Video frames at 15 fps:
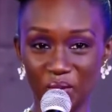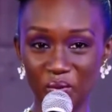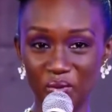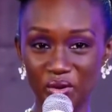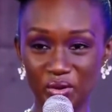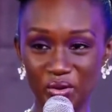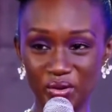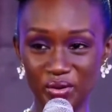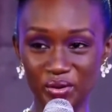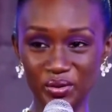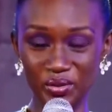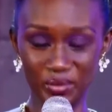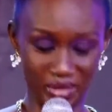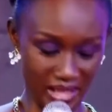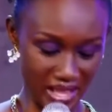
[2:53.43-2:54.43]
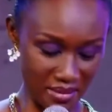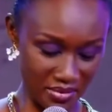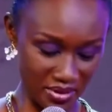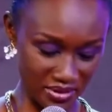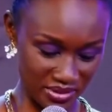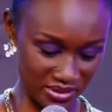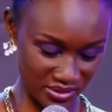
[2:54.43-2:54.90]
Woohoo!
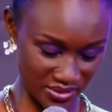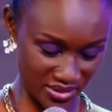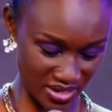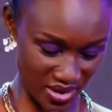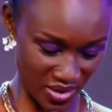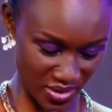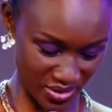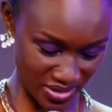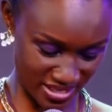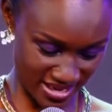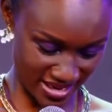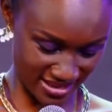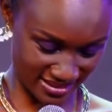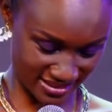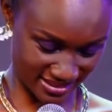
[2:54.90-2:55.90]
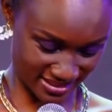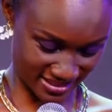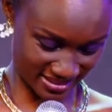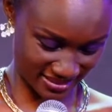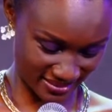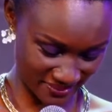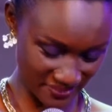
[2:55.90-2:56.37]
Come on, studio audience.
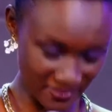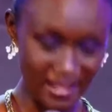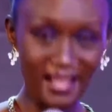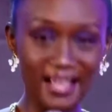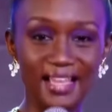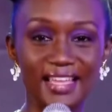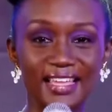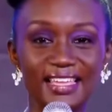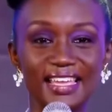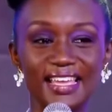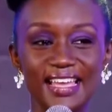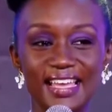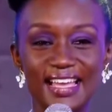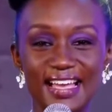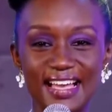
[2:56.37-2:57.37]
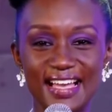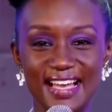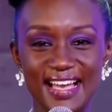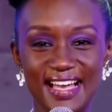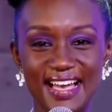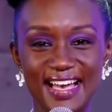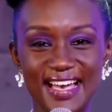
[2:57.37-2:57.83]

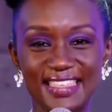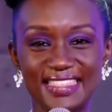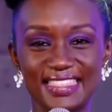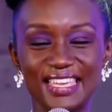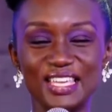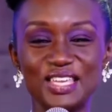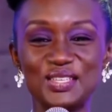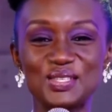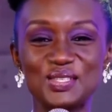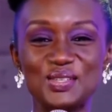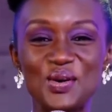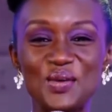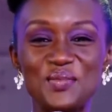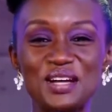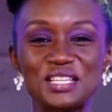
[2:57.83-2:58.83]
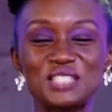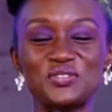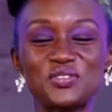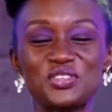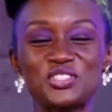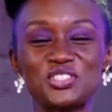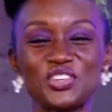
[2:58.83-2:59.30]
Yeah, thank you so much
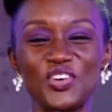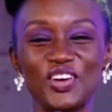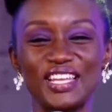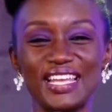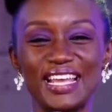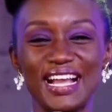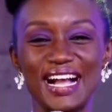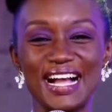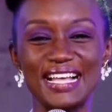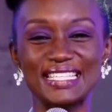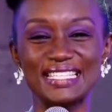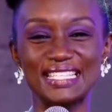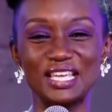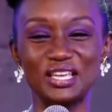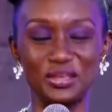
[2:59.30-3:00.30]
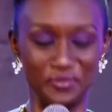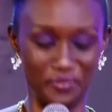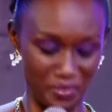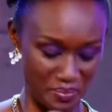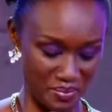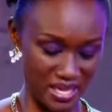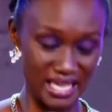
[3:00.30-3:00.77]
for joining us. Thank you
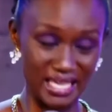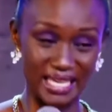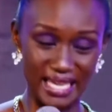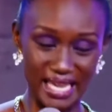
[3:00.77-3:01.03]
for being